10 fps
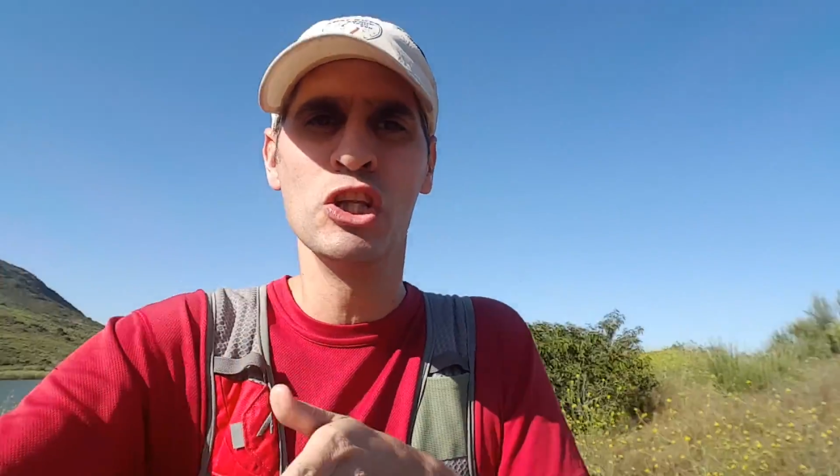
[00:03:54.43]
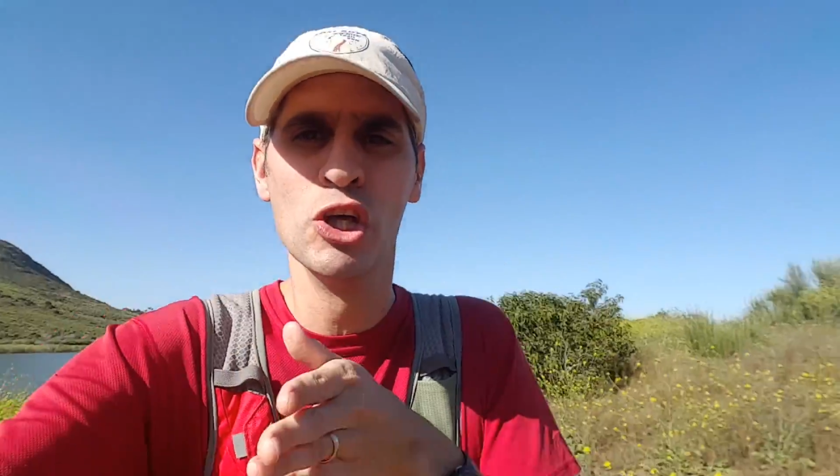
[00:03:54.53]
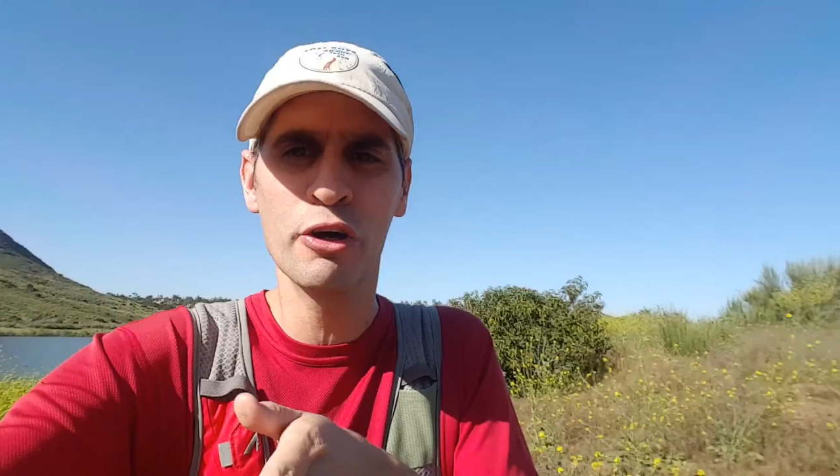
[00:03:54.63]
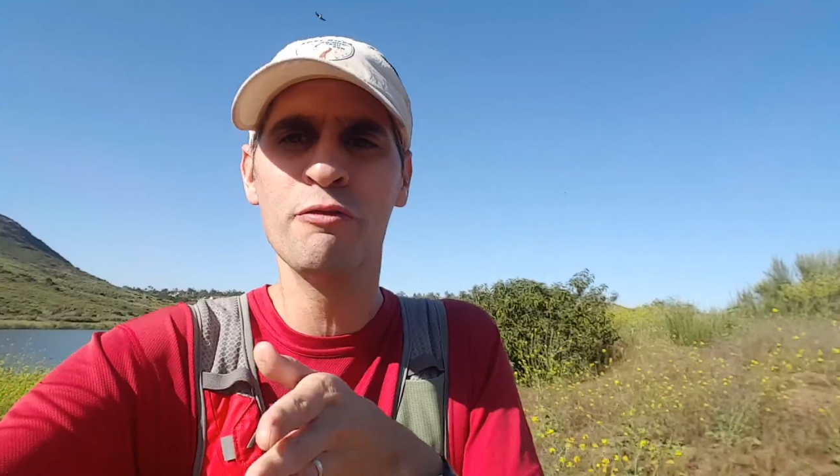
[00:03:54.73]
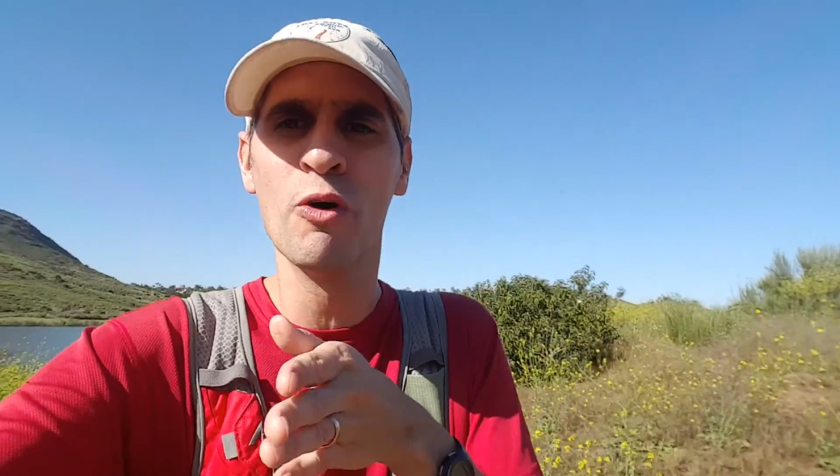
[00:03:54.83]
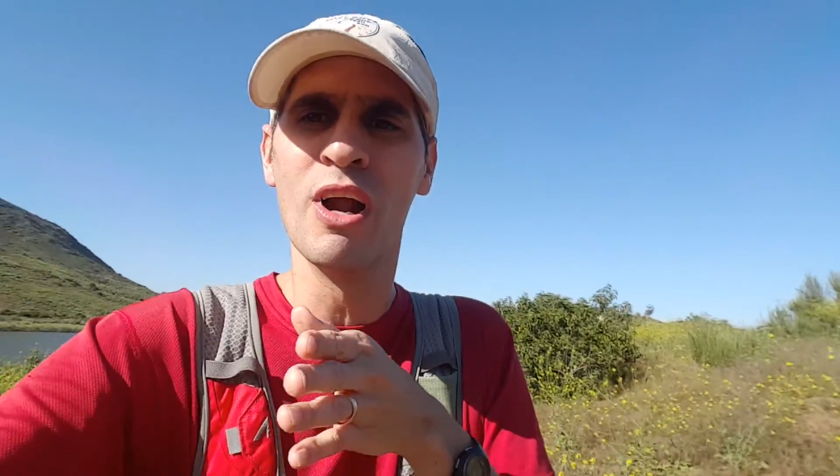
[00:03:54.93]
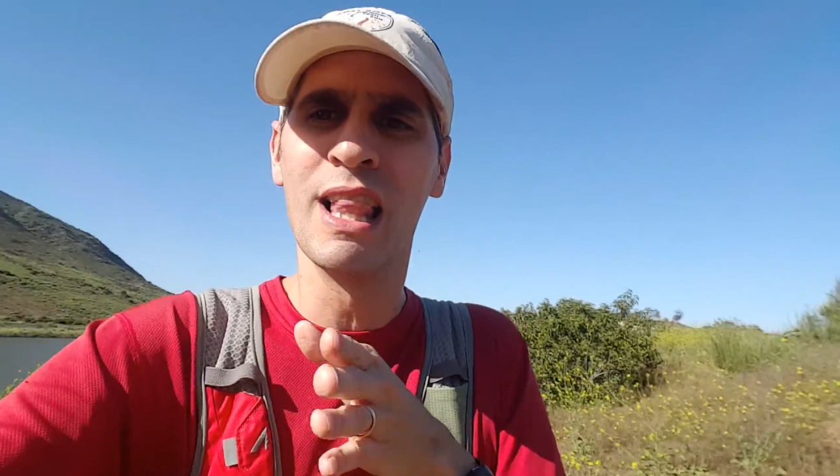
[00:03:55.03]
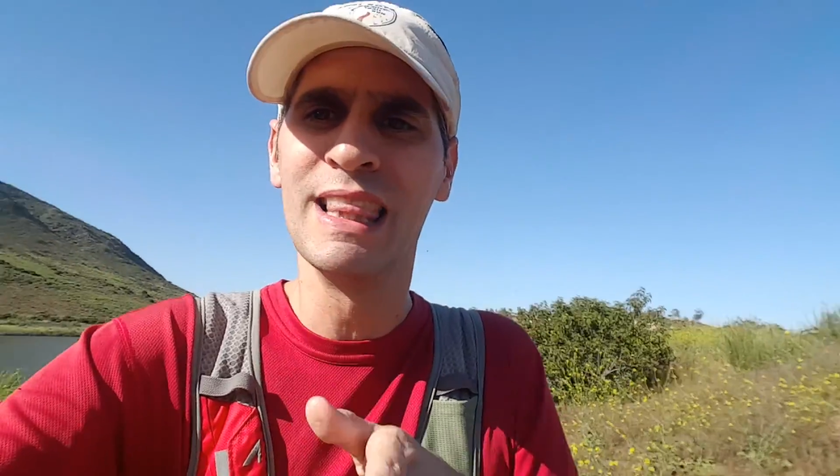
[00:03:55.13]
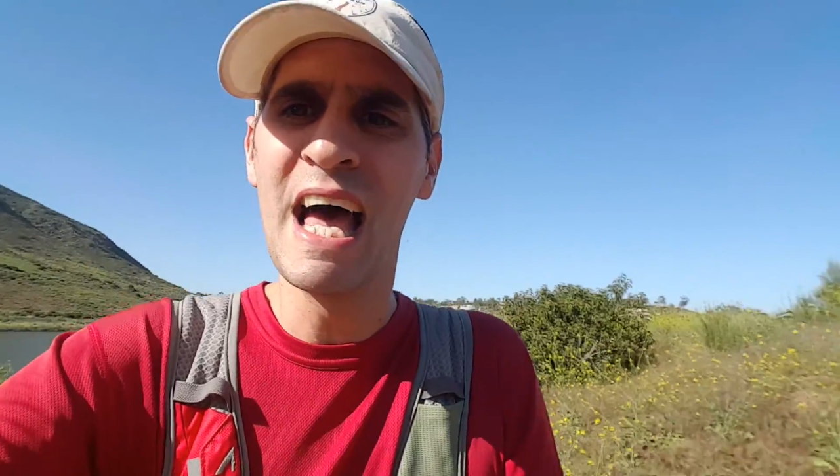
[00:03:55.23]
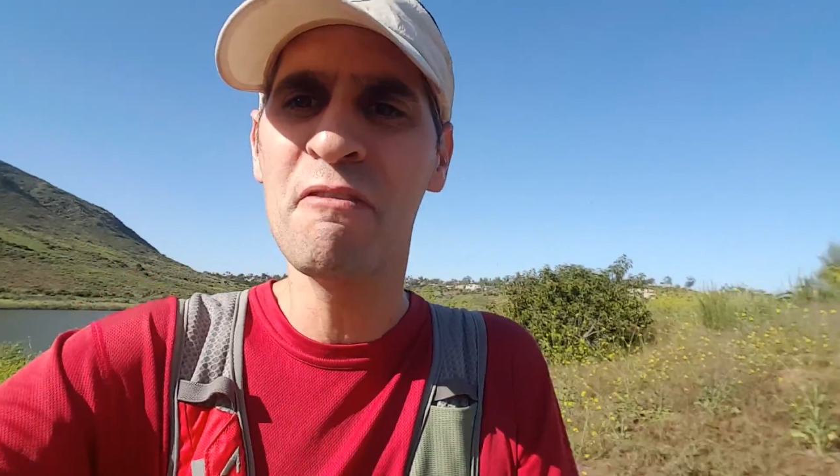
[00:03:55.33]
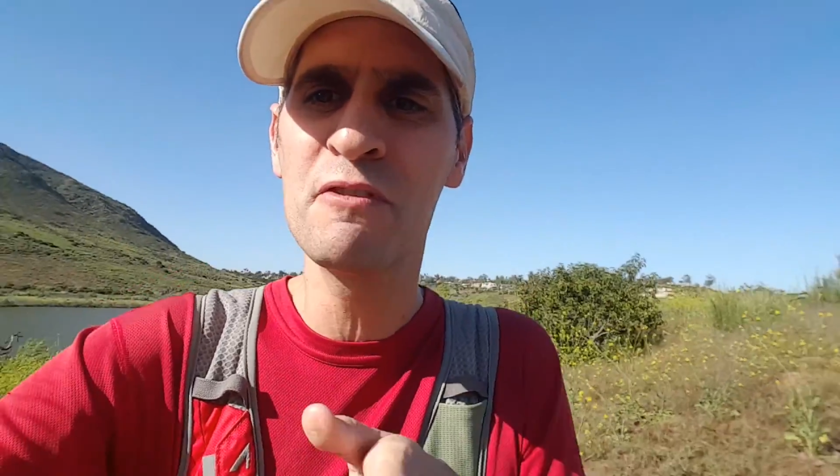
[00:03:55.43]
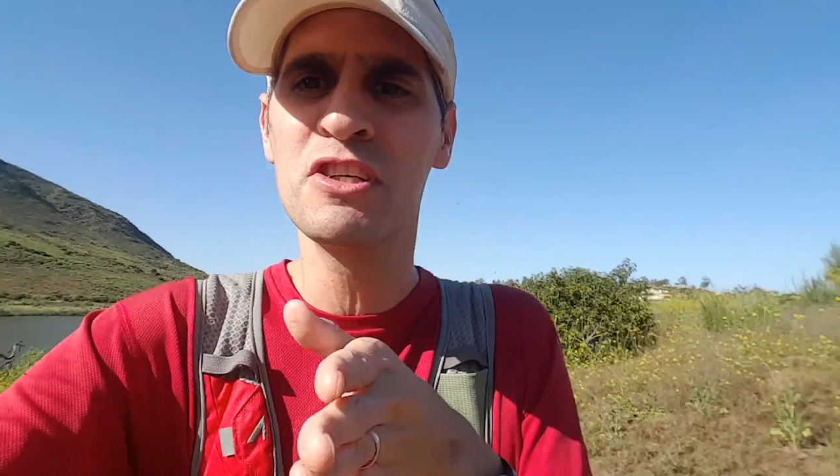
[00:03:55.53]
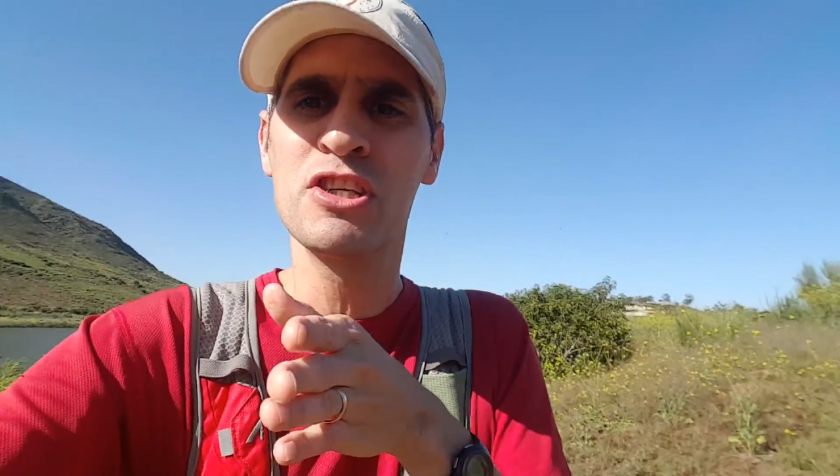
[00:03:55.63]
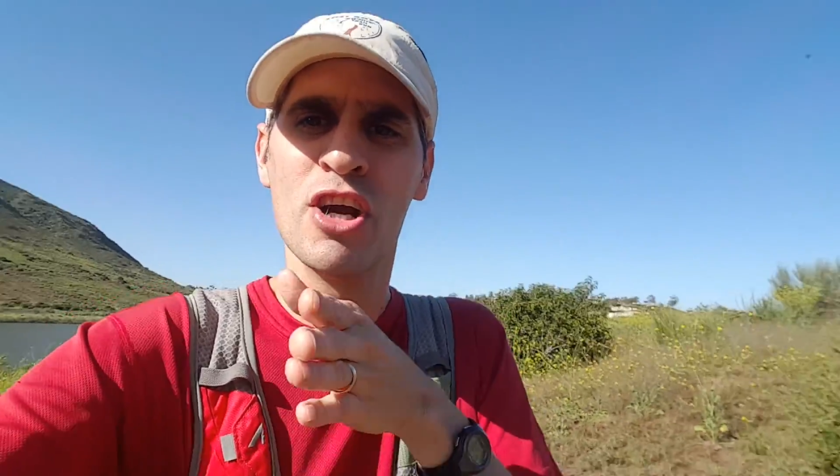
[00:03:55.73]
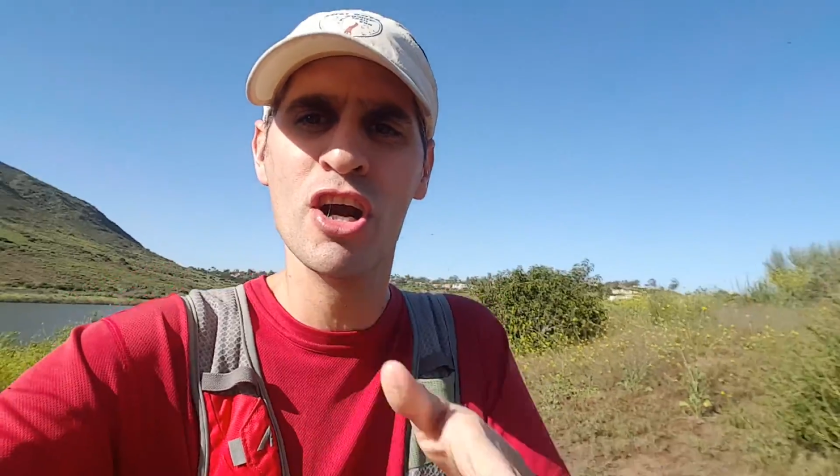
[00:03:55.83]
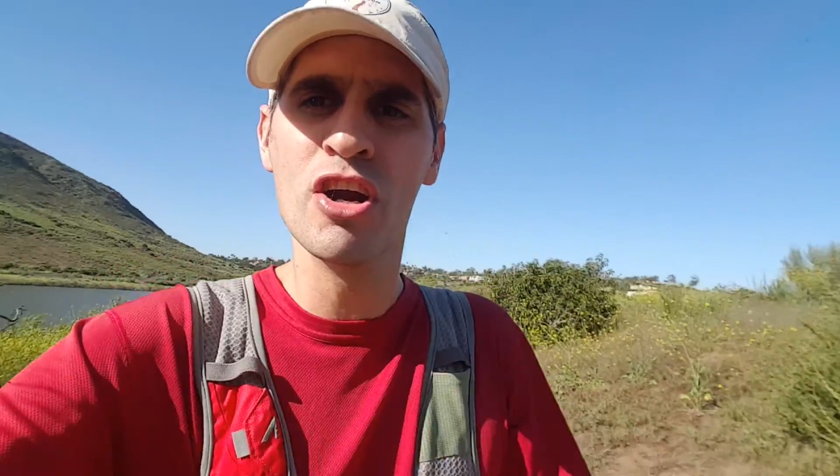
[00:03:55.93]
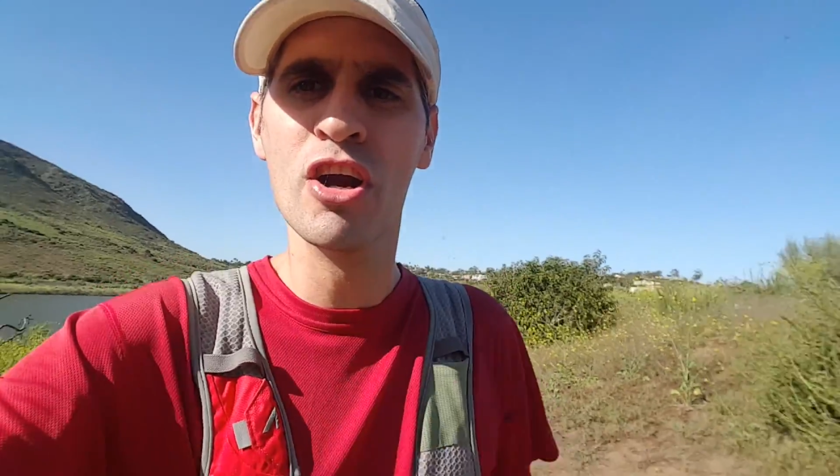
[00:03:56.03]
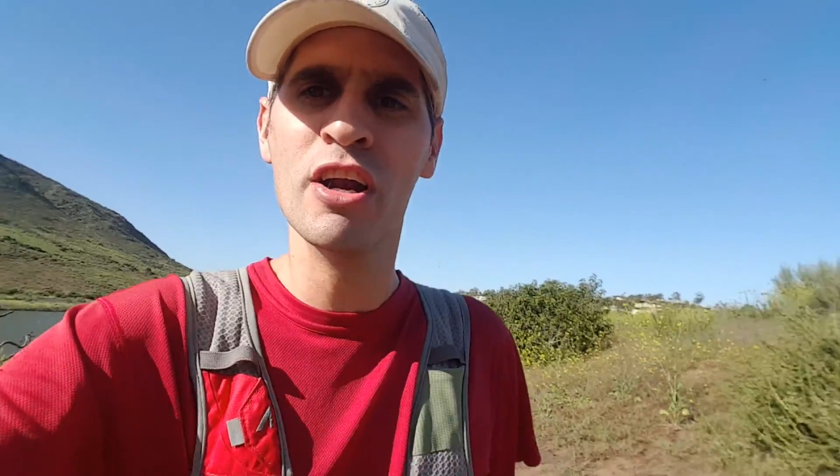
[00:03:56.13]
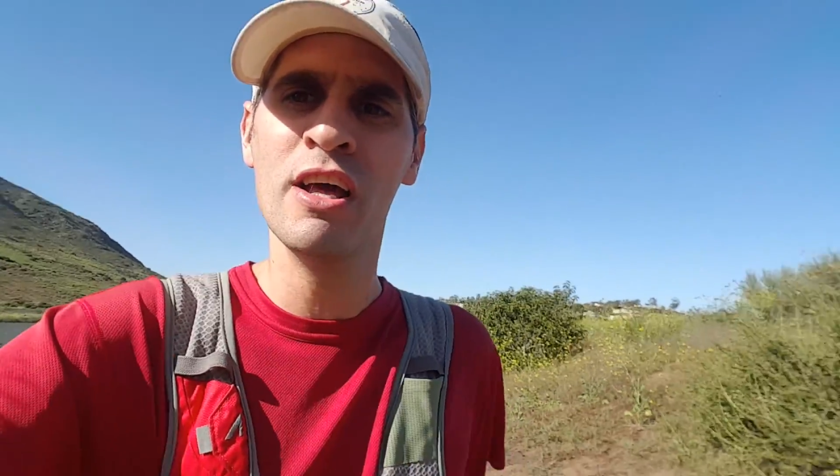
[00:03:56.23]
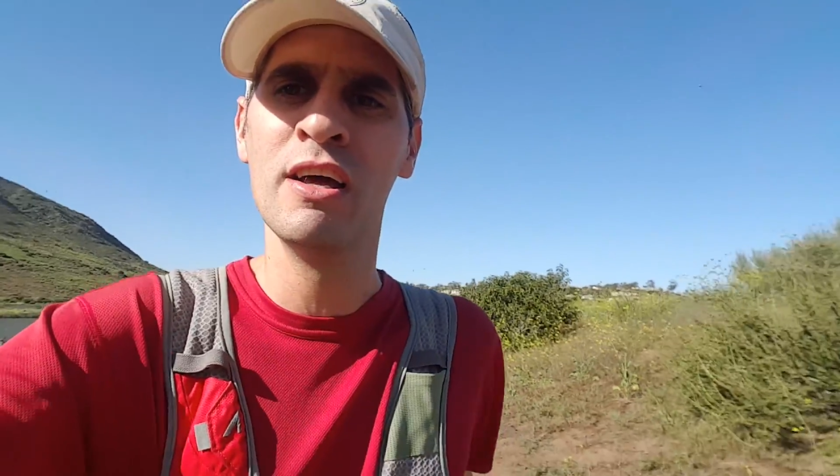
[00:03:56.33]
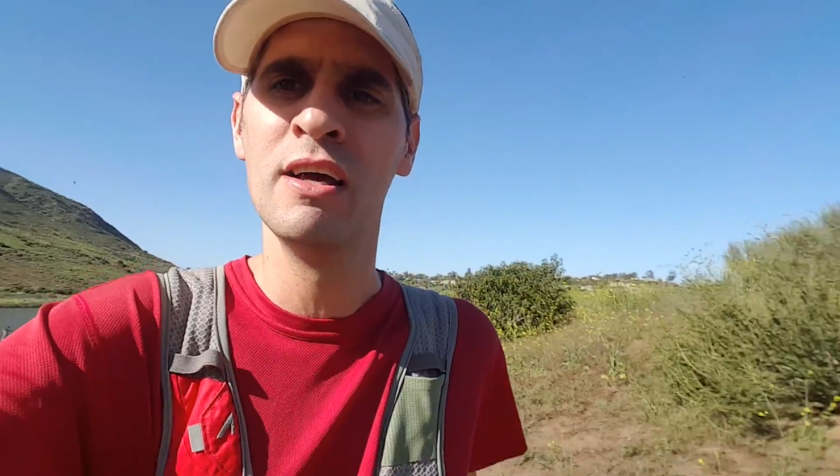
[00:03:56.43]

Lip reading: look for a left turn